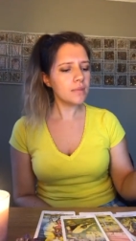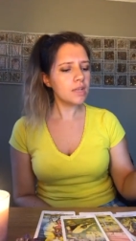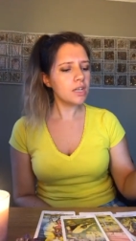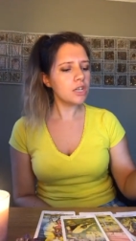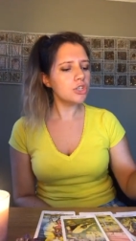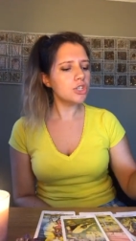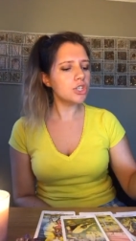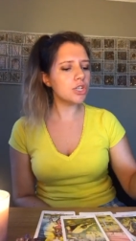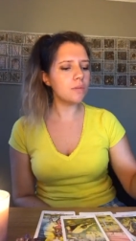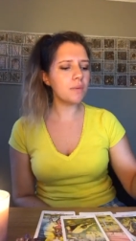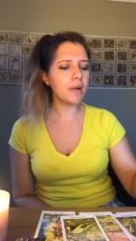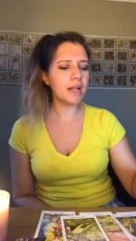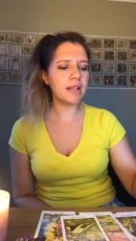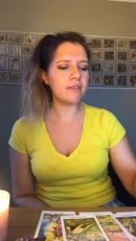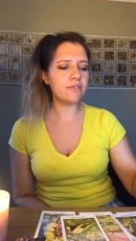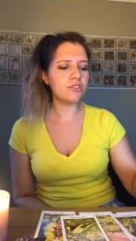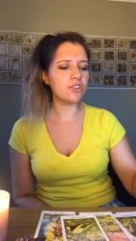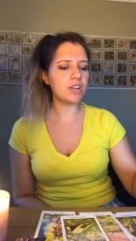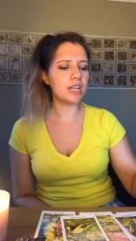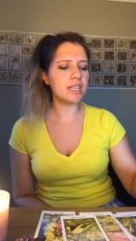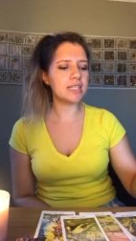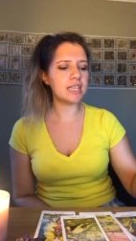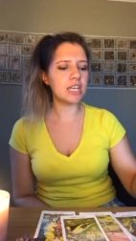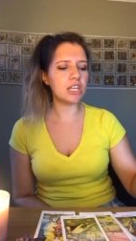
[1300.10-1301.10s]
some kind of
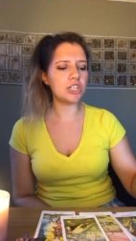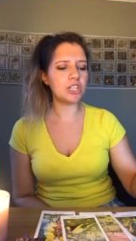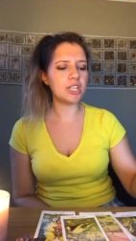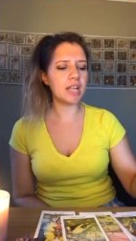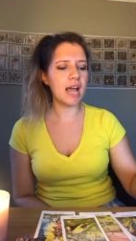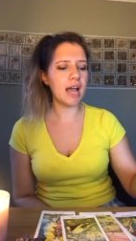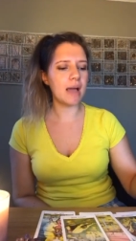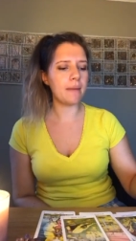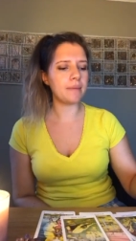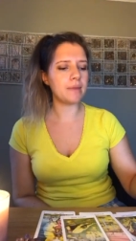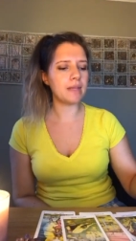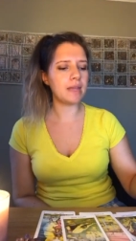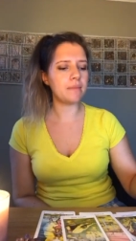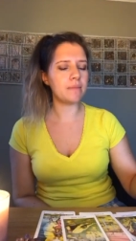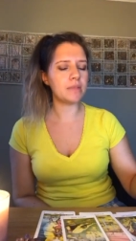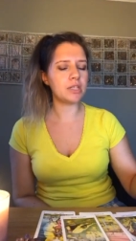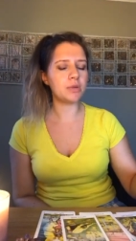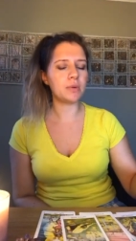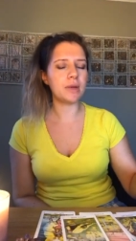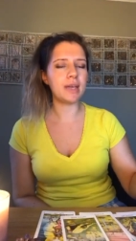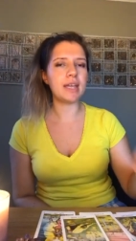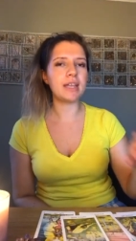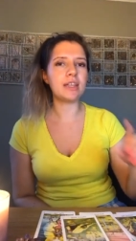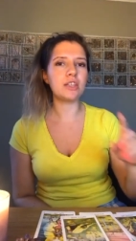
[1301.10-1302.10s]
transition happening
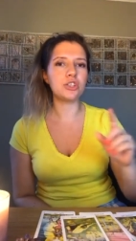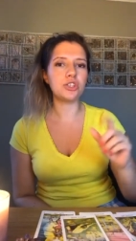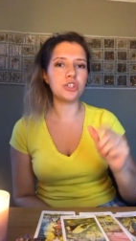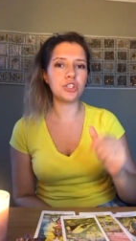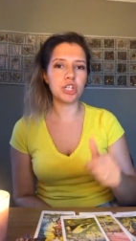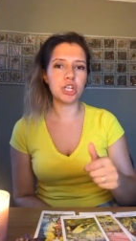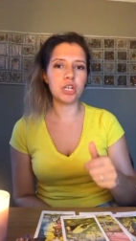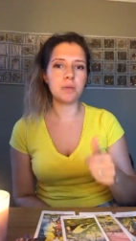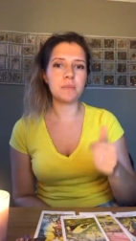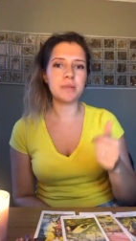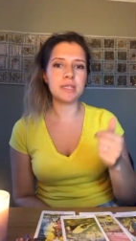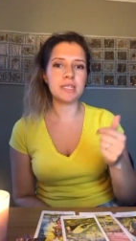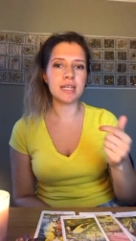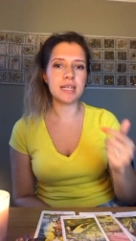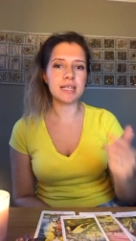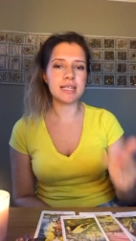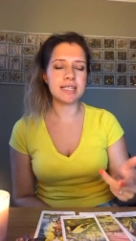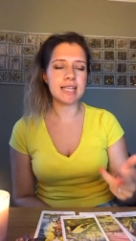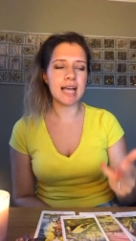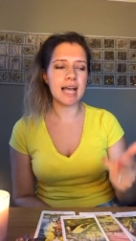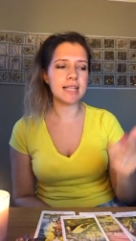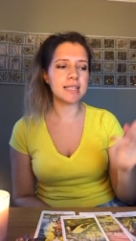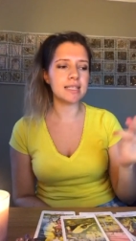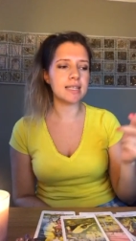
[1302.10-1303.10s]
between jupiter
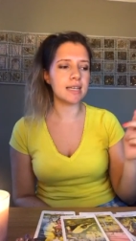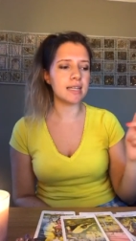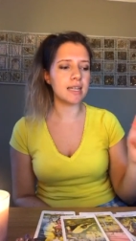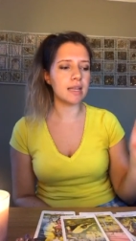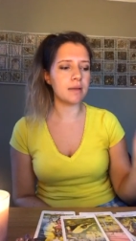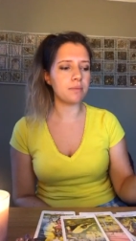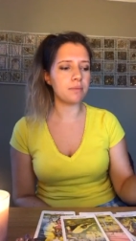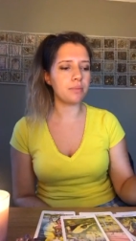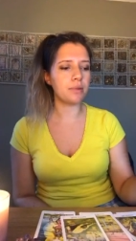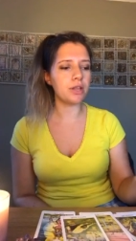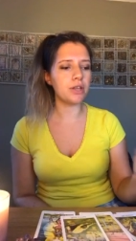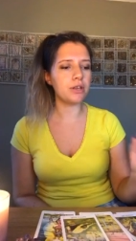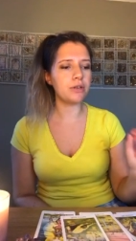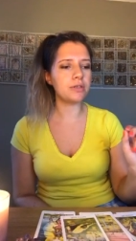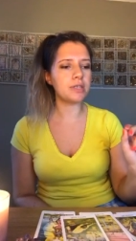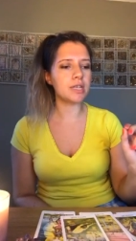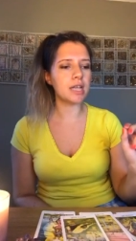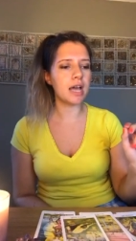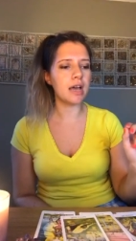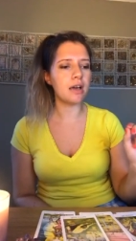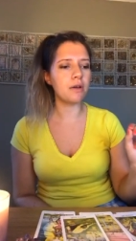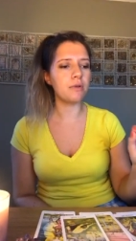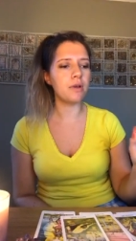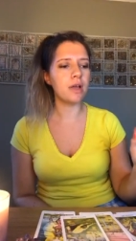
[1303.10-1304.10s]
saturn and
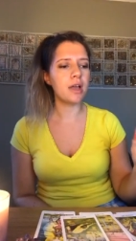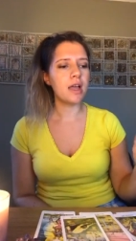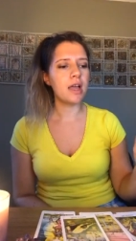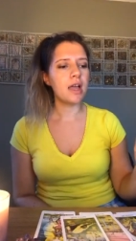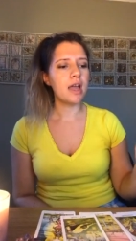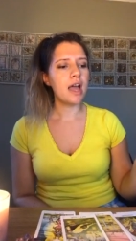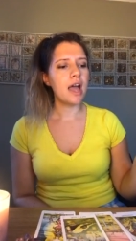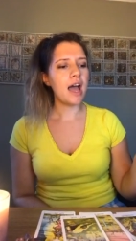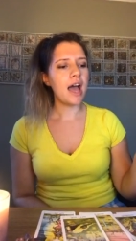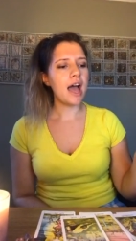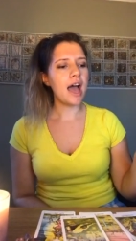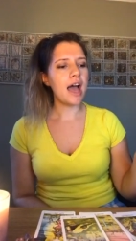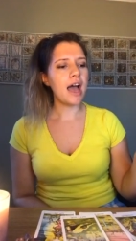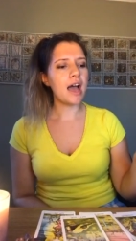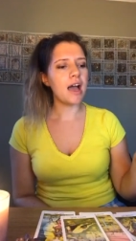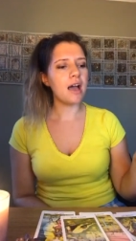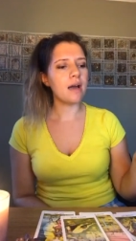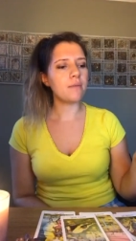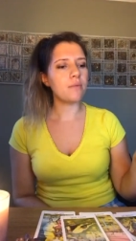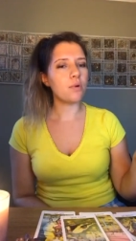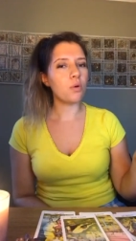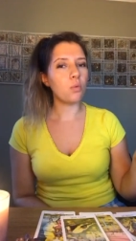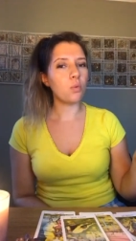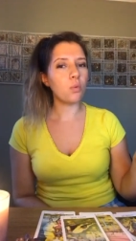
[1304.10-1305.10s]
pluto
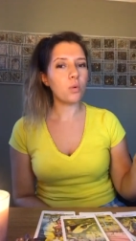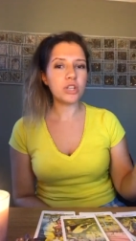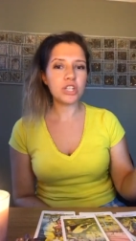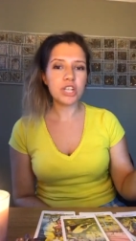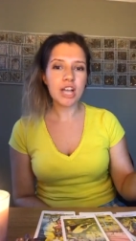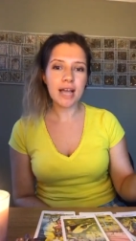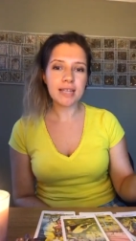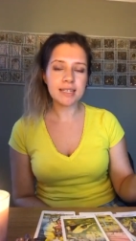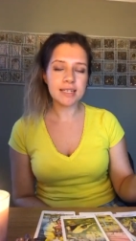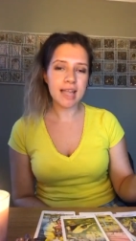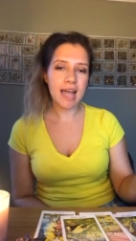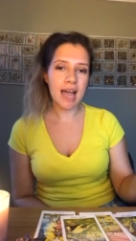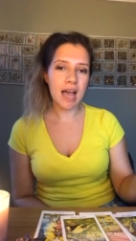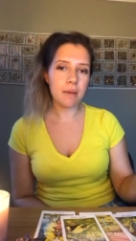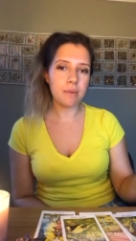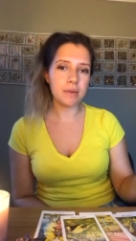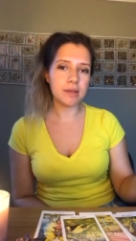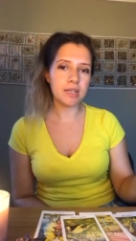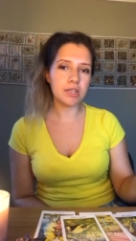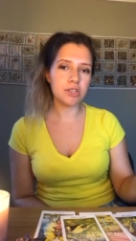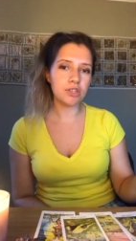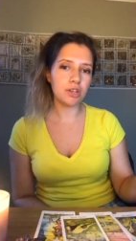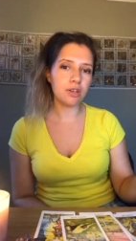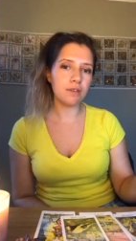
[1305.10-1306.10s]
um, which hasn't
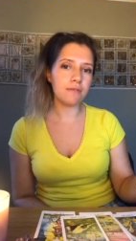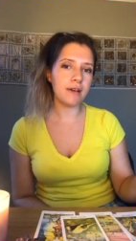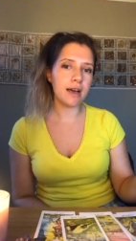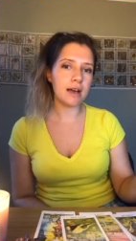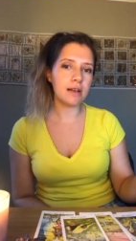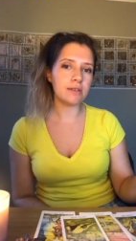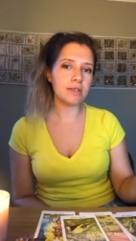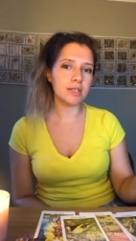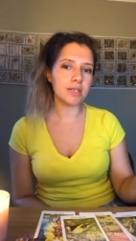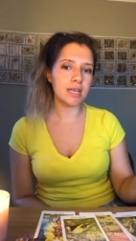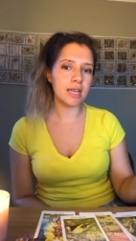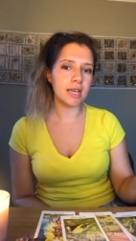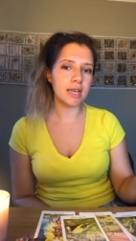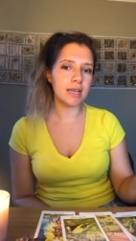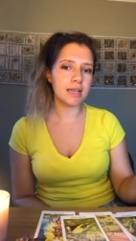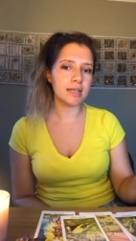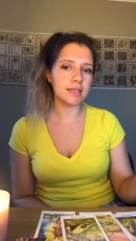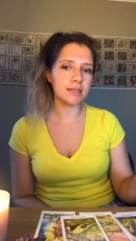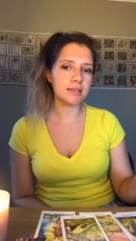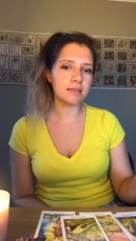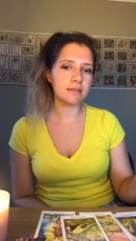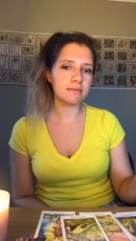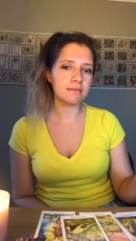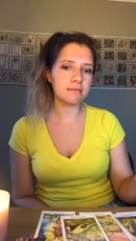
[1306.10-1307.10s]
happened in 2000
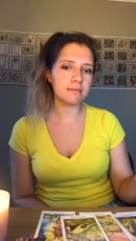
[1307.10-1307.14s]
years